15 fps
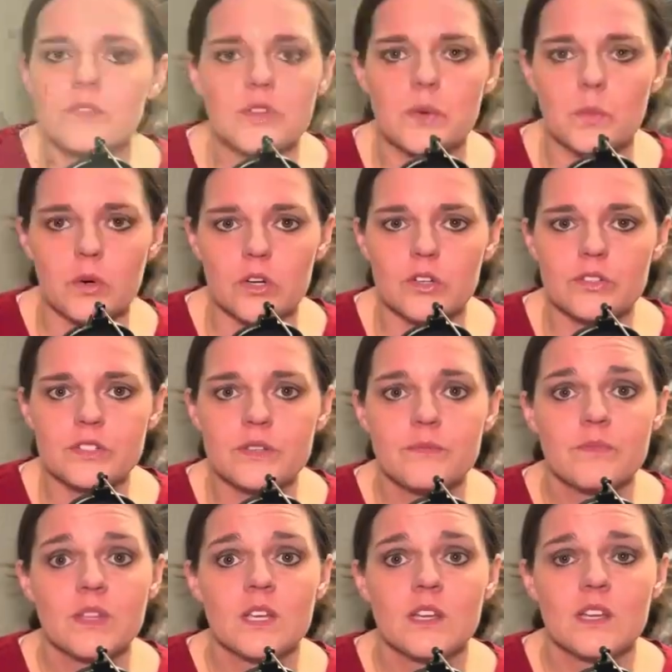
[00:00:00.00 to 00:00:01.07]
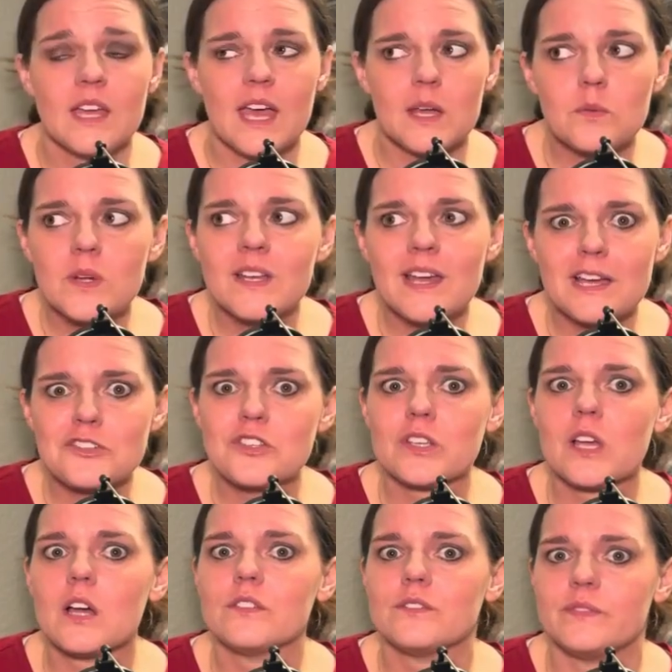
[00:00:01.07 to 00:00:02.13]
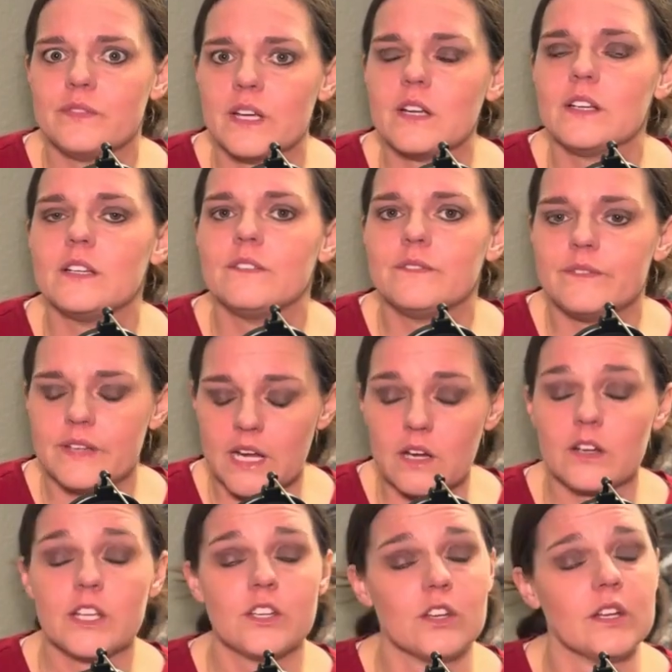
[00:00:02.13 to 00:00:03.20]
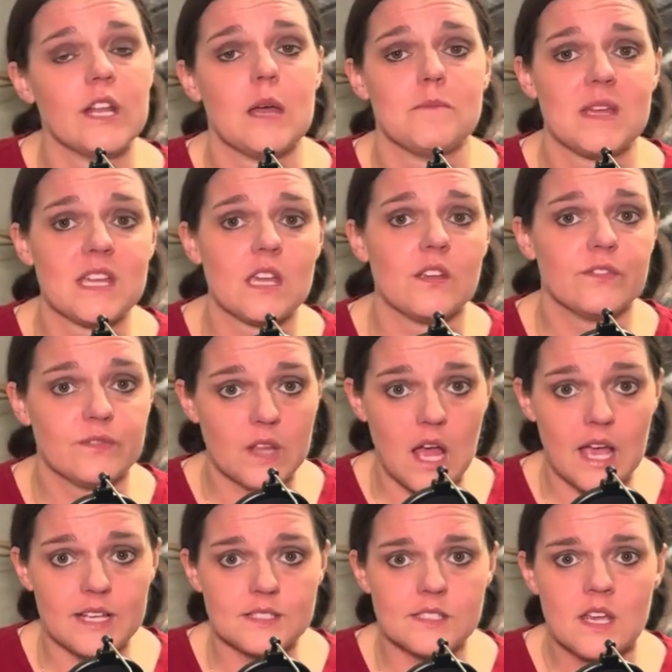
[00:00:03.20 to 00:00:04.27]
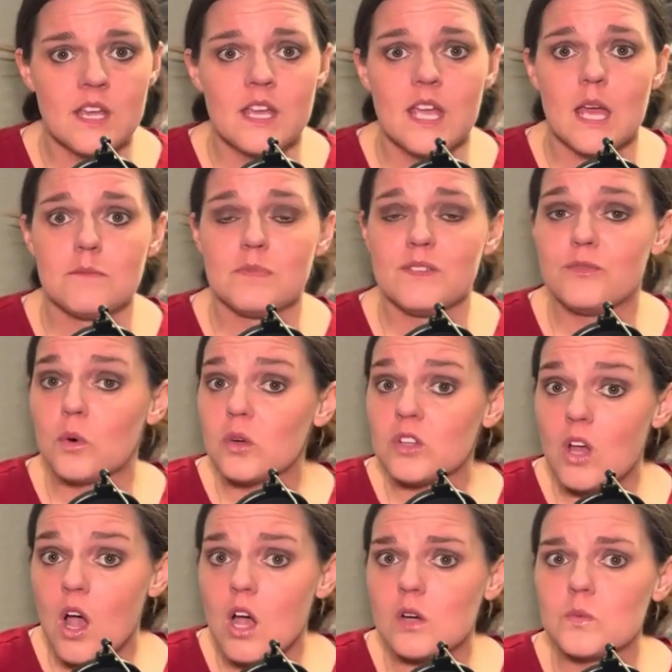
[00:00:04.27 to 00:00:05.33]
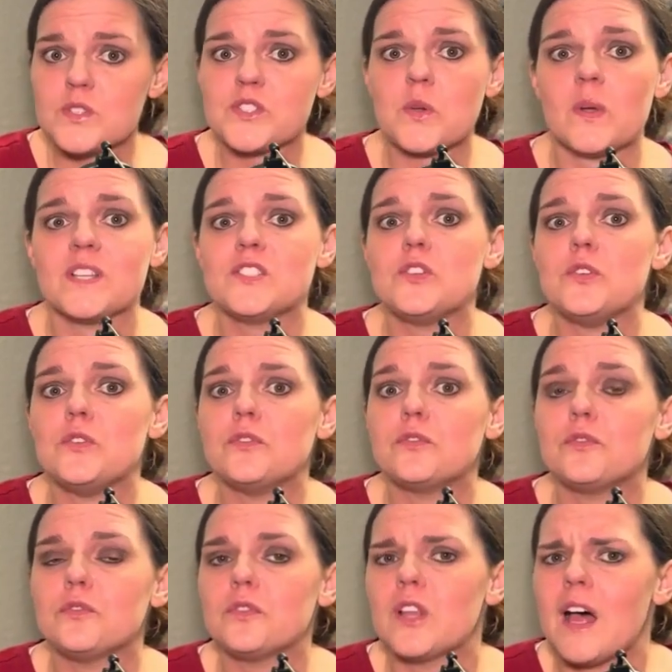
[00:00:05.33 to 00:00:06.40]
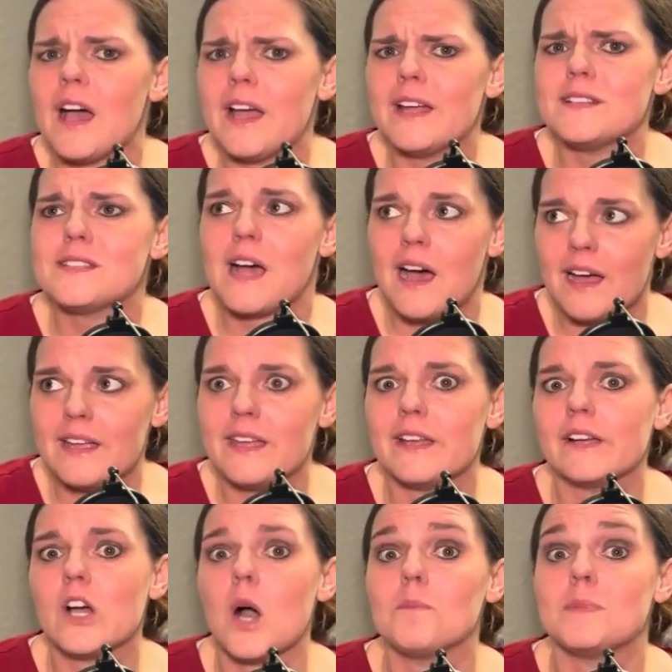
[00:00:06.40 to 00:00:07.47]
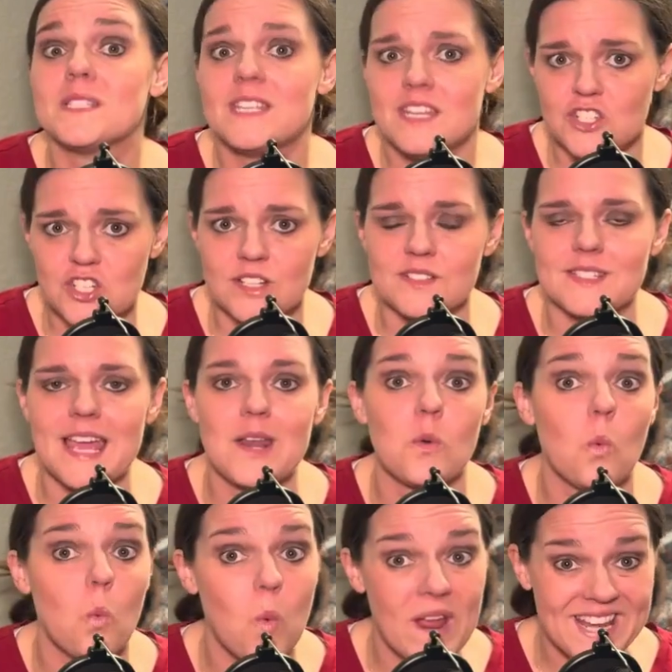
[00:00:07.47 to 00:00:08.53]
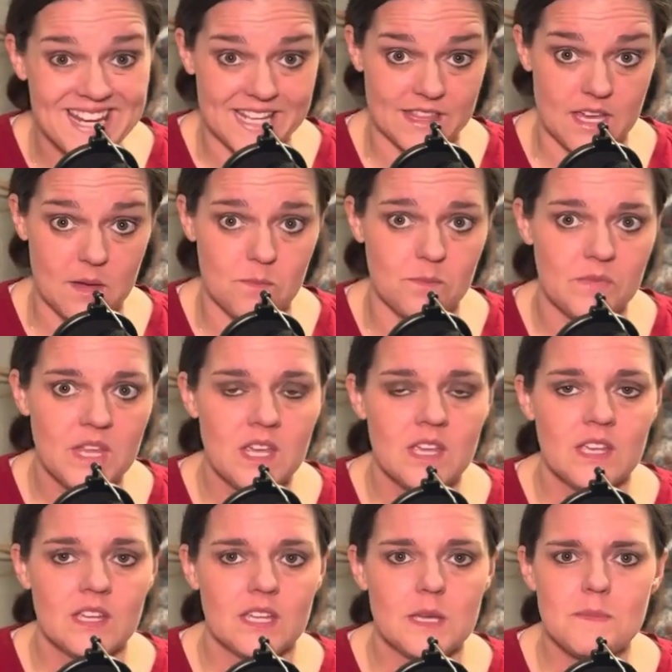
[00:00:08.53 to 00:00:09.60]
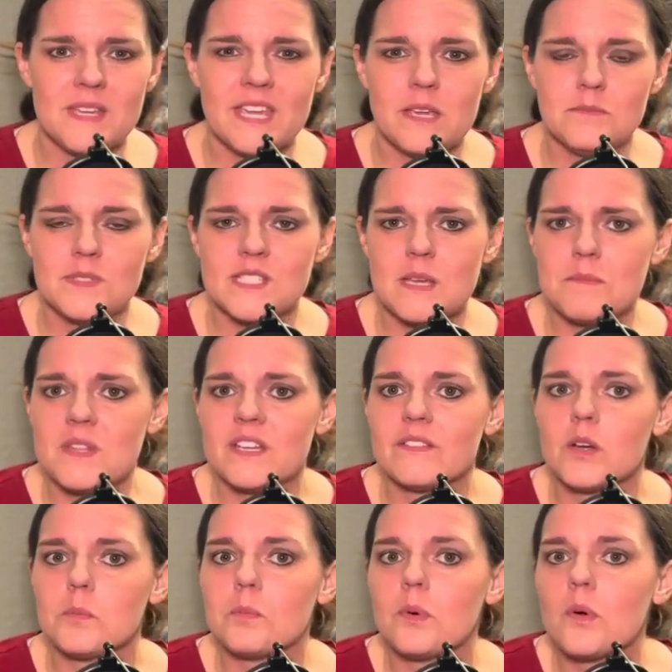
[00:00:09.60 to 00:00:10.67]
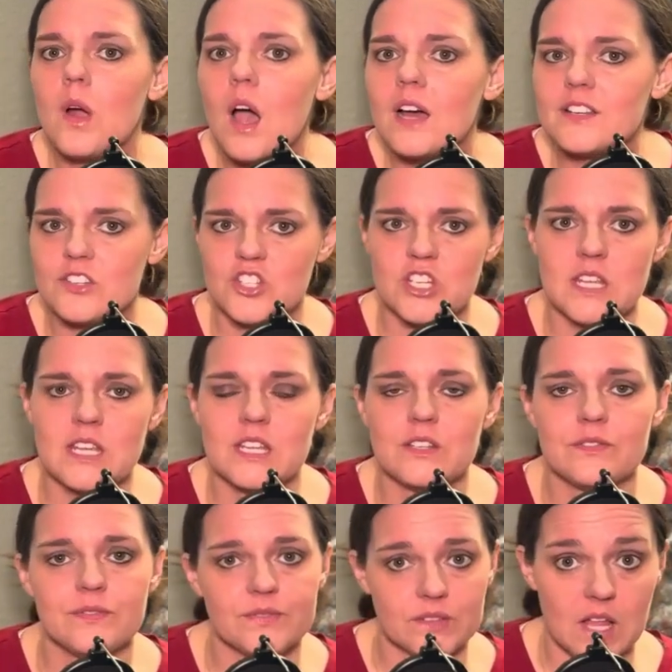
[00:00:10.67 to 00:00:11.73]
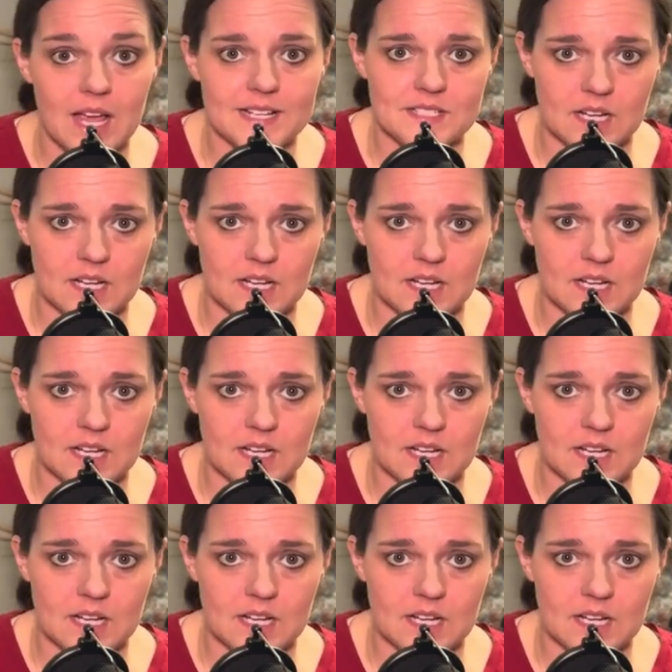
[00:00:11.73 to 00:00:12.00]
over the world. Edwin actually got very, very good at making flies, and before long was going to fly tying competitions and winning them. He became something of a prodigy in fly